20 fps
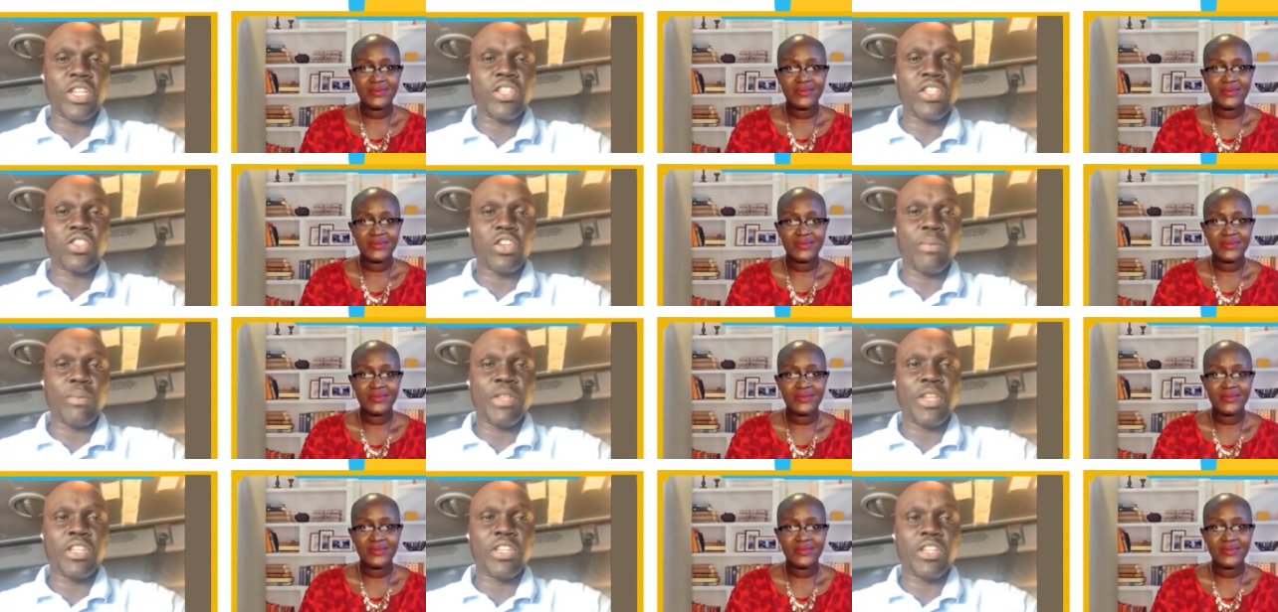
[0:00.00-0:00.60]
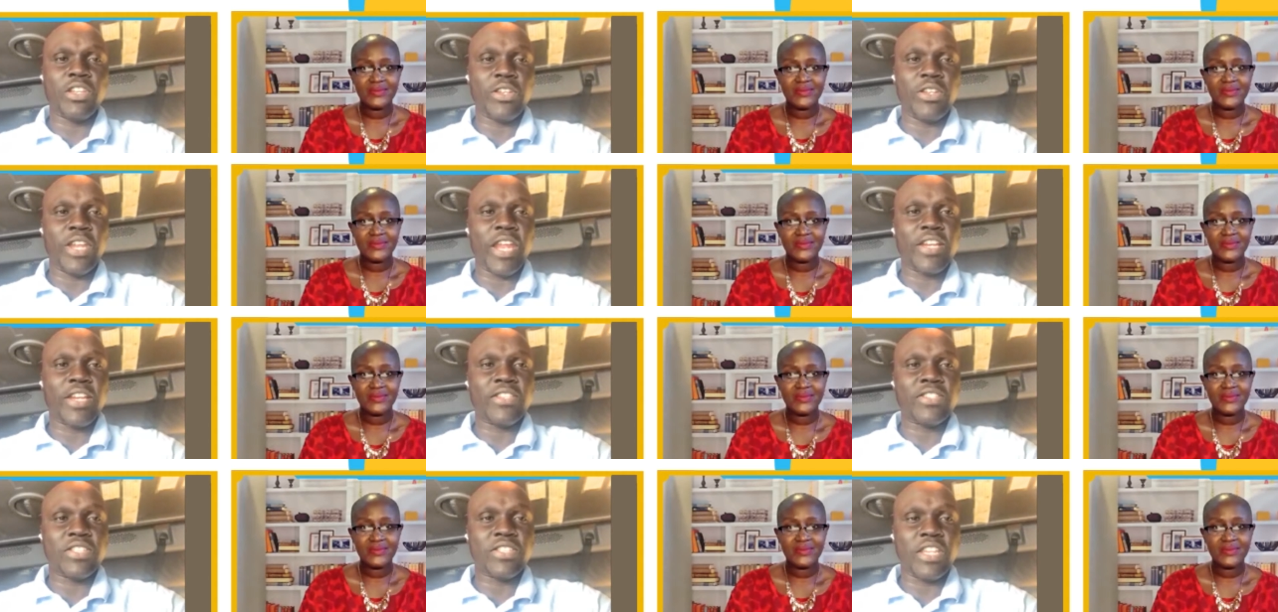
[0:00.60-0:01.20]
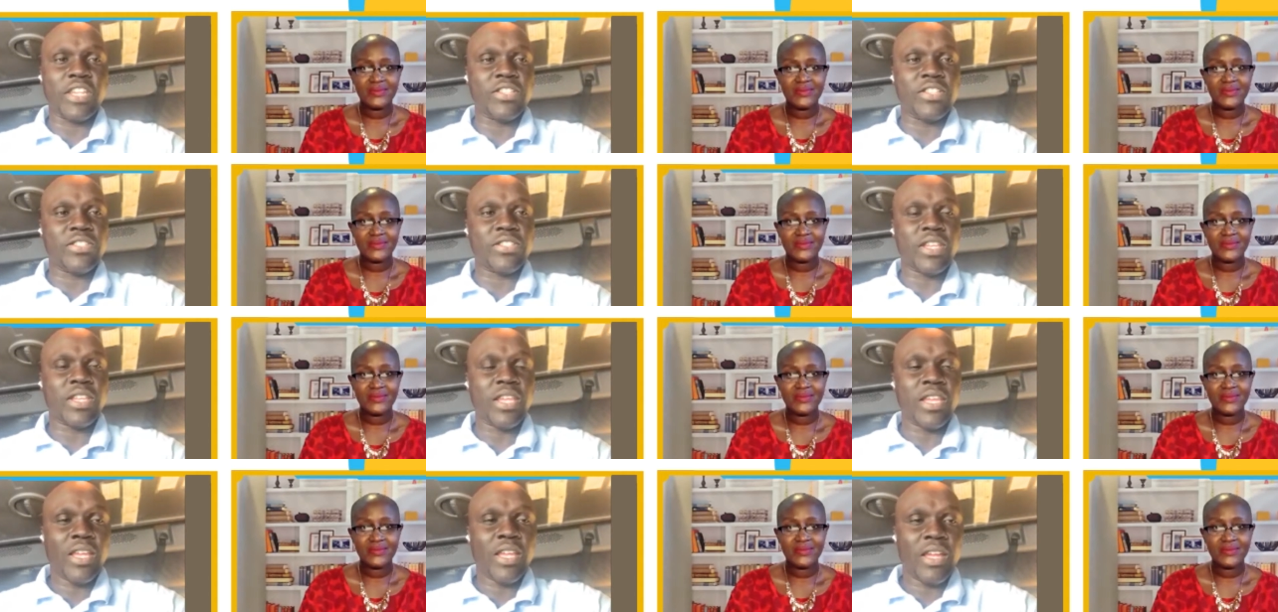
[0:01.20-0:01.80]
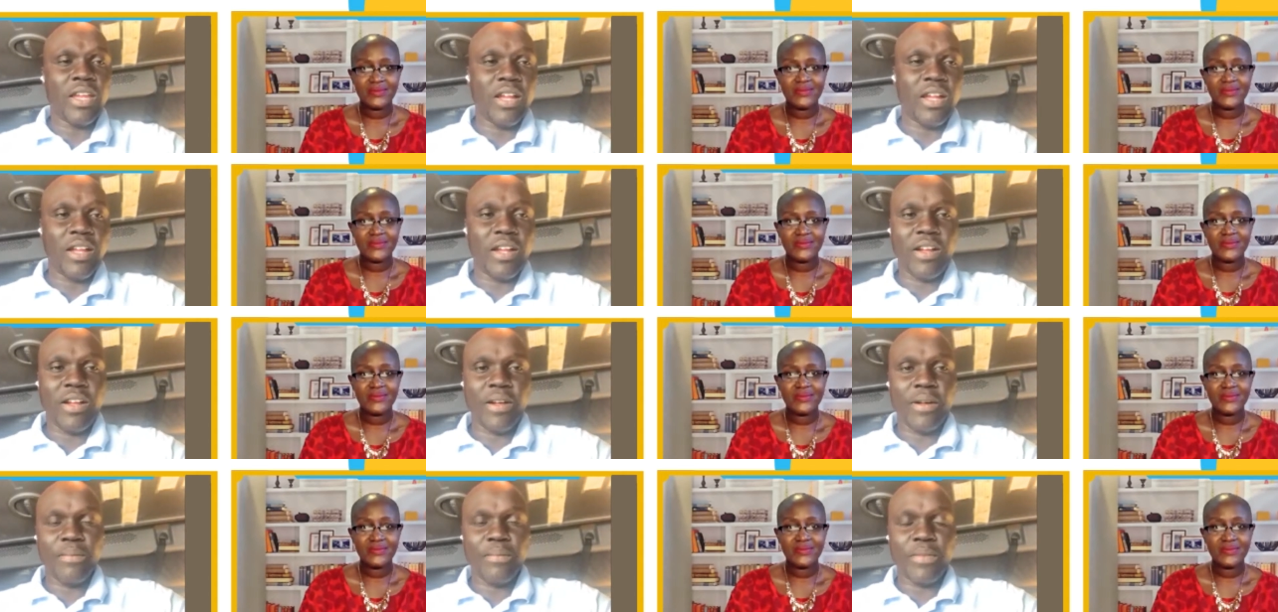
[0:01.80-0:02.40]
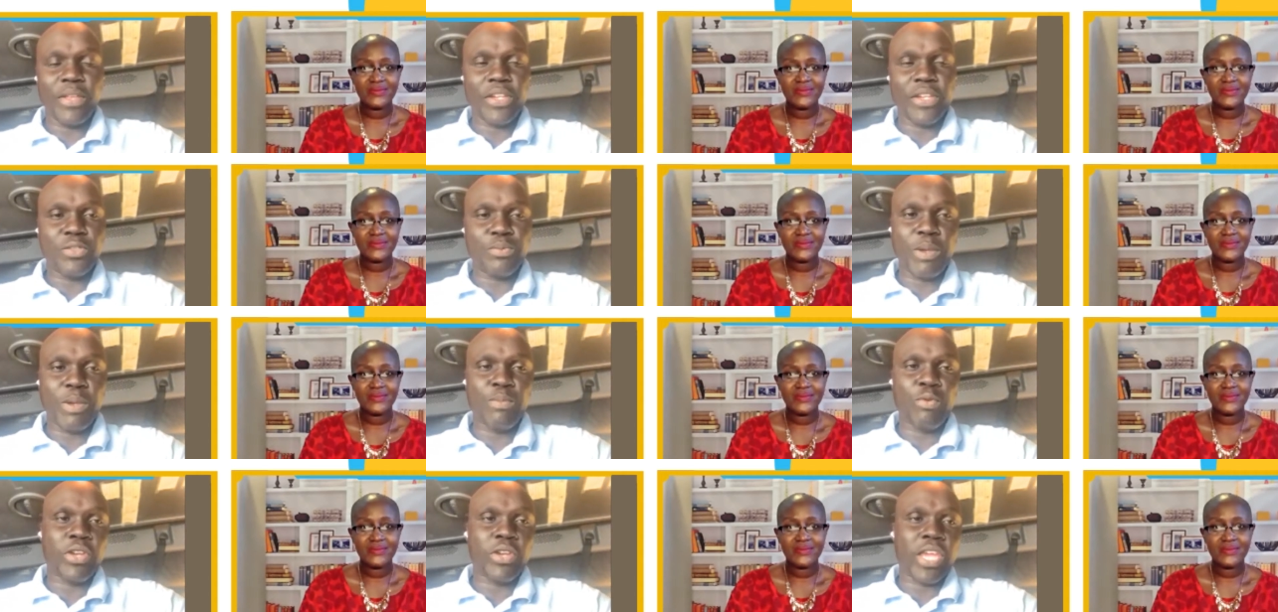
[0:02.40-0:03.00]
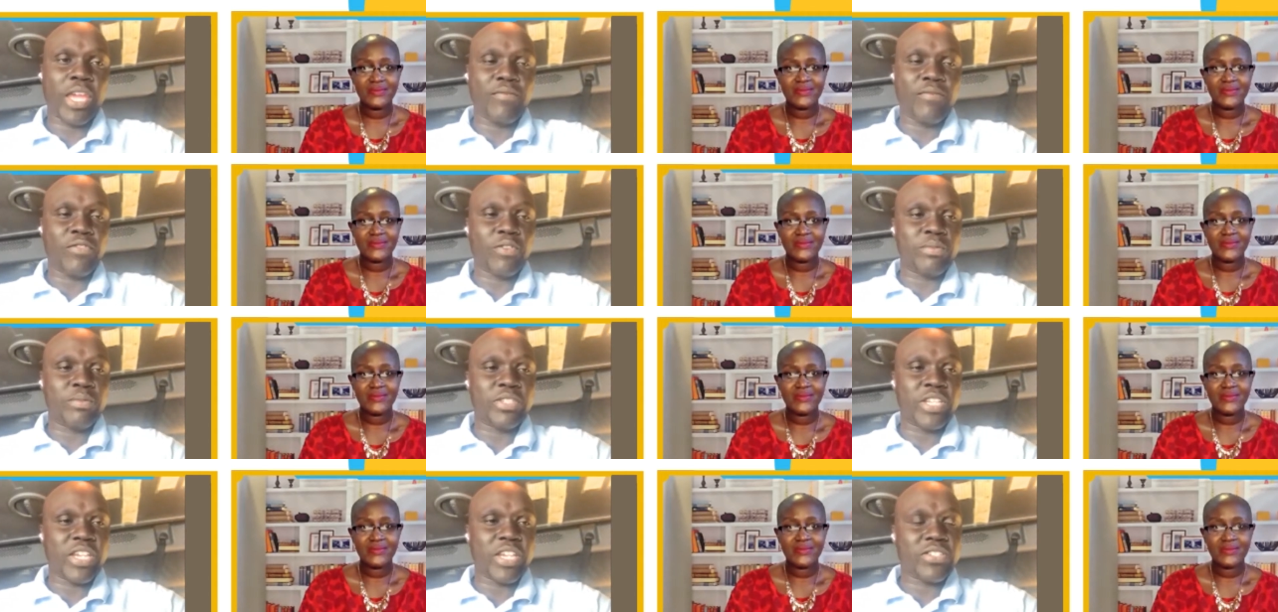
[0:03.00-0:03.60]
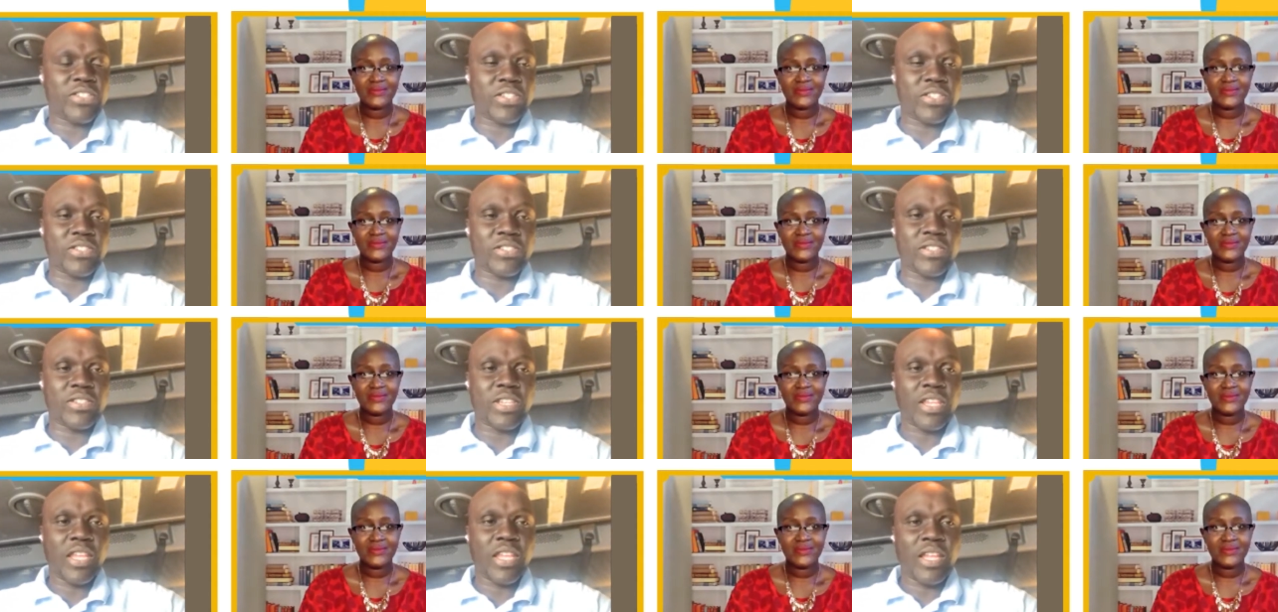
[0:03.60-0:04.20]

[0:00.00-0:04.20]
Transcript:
Speaker 1: Sudanese community in the United States. there is people came from Texas,